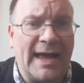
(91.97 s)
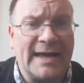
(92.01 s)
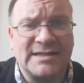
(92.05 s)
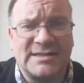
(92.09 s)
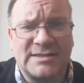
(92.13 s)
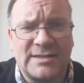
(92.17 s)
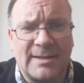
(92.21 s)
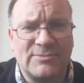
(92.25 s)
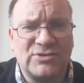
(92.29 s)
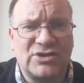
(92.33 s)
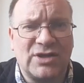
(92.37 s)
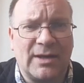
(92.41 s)

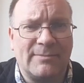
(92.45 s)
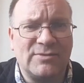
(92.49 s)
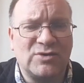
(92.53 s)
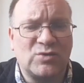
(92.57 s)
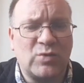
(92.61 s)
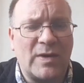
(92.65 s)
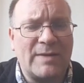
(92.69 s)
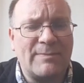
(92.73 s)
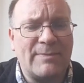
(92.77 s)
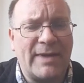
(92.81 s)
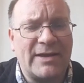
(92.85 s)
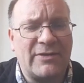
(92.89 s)
Sometimes
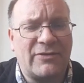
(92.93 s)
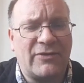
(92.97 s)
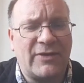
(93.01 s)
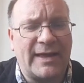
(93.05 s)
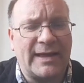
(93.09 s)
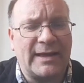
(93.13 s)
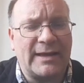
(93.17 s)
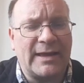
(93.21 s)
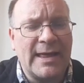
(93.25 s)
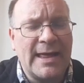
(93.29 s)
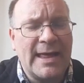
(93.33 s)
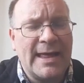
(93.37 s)
we may
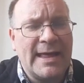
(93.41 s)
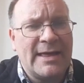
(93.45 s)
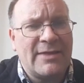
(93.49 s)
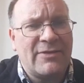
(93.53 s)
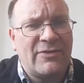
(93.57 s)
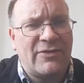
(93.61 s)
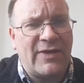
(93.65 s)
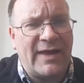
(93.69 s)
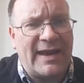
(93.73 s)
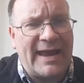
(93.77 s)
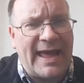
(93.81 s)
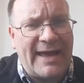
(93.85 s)
think
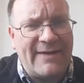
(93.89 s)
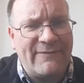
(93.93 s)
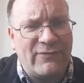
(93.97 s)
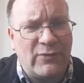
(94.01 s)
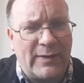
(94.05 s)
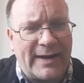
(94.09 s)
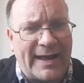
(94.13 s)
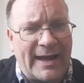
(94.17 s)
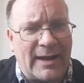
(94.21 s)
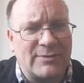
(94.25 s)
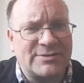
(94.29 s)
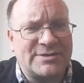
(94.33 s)
that
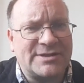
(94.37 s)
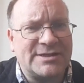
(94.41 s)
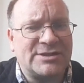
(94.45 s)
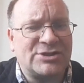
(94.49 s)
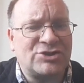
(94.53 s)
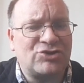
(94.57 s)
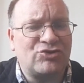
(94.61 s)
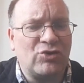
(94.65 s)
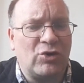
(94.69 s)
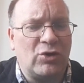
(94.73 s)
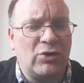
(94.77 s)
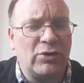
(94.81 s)
everyone else is
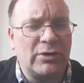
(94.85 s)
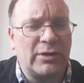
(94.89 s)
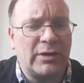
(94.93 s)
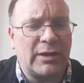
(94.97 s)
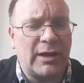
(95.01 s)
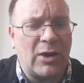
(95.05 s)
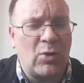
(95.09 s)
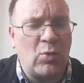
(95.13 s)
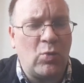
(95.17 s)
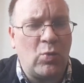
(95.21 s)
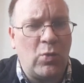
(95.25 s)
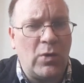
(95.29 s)
strong
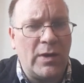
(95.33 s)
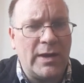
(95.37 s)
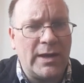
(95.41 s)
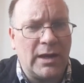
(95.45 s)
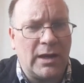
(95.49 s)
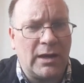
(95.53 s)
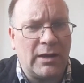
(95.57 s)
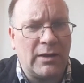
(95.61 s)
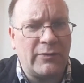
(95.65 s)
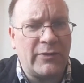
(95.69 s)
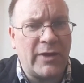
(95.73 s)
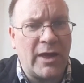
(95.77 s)
and we
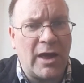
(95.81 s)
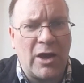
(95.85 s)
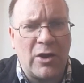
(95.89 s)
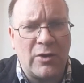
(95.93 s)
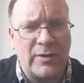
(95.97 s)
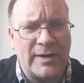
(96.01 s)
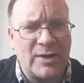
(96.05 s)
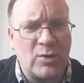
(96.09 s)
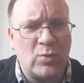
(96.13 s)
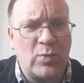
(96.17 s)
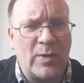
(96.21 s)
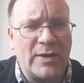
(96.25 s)
are the
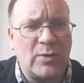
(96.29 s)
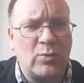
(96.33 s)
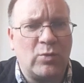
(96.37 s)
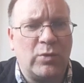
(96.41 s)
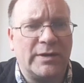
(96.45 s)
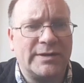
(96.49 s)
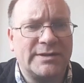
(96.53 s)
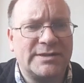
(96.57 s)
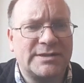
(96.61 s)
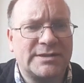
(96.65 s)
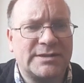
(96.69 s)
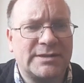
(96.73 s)
only weak
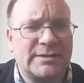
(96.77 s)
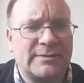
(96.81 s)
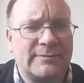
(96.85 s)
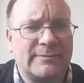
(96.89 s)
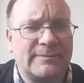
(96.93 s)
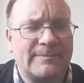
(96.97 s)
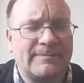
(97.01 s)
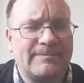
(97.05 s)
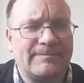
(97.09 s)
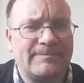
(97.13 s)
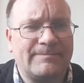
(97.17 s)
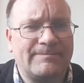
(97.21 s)
ones.
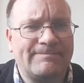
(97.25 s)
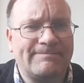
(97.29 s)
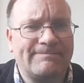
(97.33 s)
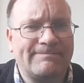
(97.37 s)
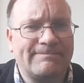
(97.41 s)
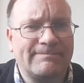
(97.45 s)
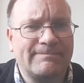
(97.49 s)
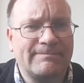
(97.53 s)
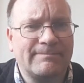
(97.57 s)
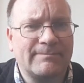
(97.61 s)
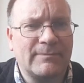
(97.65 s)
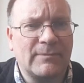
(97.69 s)

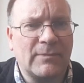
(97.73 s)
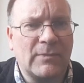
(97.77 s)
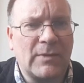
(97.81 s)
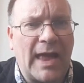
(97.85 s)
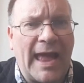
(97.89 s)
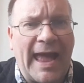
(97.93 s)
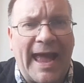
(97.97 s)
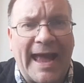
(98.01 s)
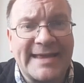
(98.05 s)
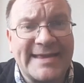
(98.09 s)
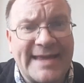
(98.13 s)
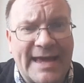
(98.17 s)

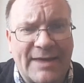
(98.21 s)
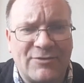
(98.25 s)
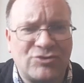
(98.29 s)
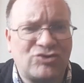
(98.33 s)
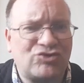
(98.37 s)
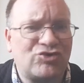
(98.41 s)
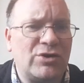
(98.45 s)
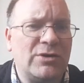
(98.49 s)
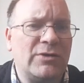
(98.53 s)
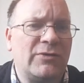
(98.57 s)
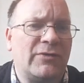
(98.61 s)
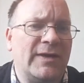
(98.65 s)
And yet the
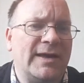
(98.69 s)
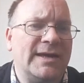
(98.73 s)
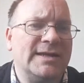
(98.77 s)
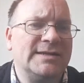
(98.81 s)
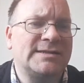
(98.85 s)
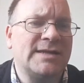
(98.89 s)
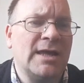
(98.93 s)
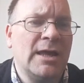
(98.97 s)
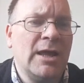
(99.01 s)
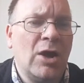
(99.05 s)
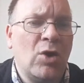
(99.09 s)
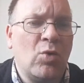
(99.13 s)
truth
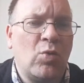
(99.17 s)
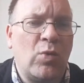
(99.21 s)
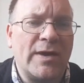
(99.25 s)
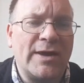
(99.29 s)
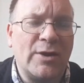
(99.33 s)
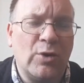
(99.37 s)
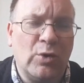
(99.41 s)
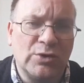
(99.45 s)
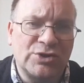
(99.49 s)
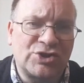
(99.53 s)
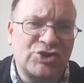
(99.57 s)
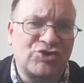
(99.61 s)
is,
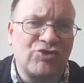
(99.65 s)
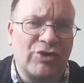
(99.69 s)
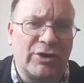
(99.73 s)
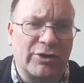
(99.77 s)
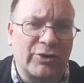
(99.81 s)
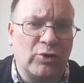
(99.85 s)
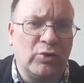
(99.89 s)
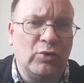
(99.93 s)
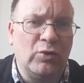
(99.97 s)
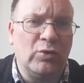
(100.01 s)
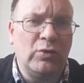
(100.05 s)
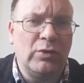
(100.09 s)
we all
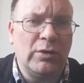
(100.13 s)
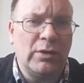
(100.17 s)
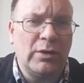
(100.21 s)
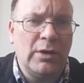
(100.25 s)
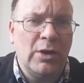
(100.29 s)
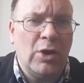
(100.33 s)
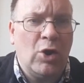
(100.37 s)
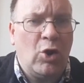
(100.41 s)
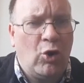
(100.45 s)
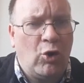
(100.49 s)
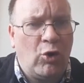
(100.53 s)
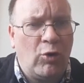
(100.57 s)
struggle,
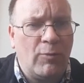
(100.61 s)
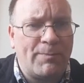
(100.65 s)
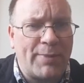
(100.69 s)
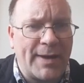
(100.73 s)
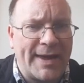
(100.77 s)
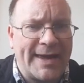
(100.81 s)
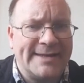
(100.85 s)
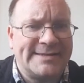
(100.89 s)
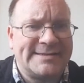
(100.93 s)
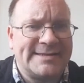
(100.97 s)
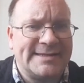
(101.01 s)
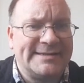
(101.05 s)

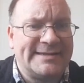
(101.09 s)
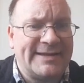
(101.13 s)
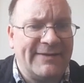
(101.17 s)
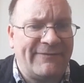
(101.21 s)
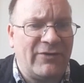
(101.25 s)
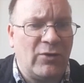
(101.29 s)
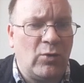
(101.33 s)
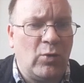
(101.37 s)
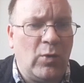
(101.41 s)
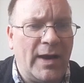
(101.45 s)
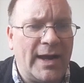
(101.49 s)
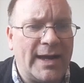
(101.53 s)
albeit in
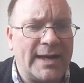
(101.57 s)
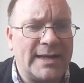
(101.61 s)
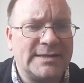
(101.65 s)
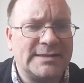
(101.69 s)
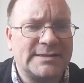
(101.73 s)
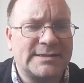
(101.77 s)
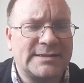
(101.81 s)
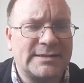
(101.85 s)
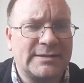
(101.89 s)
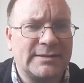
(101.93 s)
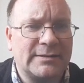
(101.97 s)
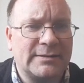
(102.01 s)
different
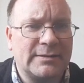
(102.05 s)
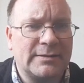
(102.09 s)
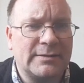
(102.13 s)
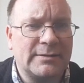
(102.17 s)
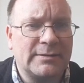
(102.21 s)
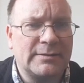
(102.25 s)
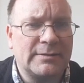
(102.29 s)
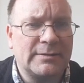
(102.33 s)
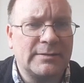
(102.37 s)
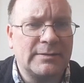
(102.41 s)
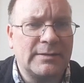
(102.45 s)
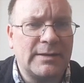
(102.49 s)
ways.
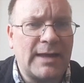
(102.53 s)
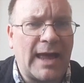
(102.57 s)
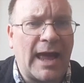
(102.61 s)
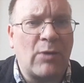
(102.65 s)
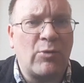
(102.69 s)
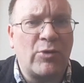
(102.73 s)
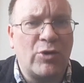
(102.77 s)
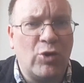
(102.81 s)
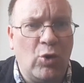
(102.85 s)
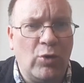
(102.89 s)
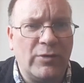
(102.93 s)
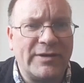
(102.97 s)

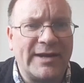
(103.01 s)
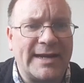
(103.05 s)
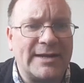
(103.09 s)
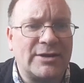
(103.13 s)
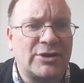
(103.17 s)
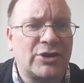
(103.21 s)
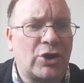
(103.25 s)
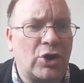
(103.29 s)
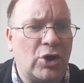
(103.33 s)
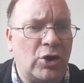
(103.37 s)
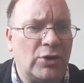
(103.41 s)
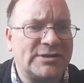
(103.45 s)
And we all
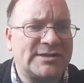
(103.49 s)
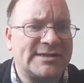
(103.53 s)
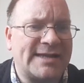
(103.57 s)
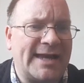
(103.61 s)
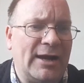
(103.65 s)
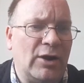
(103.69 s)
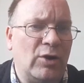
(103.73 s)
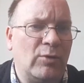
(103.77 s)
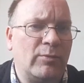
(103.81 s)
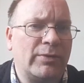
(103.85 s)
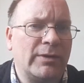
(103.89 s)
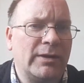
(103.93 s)
need God's
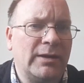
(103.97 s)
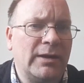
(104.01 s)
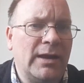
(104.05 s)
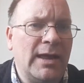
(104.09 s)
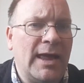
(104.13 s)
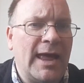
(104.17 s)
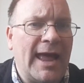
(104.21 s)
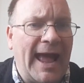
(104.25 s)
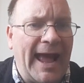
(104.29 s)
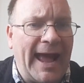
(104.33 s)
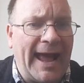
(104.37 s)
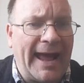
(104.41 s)
help
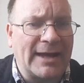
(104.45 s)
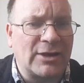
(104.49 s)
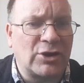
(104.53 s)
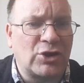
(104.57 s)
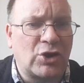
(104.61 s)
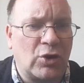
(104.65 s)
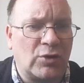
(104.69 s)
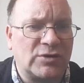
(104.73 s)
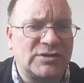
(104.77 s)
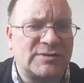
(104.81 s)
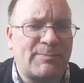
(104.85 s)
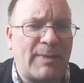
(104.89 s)
and
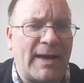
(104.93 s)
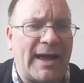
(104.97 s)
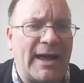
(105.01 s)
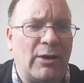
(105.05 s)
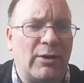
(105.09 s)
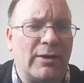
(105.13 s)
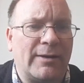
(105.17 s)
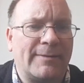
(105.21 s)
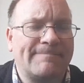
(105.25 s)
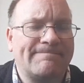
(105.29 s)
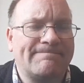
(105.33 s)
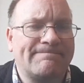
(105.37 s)
God's
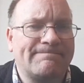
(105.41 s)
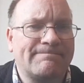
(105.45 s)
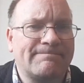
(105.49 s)
power.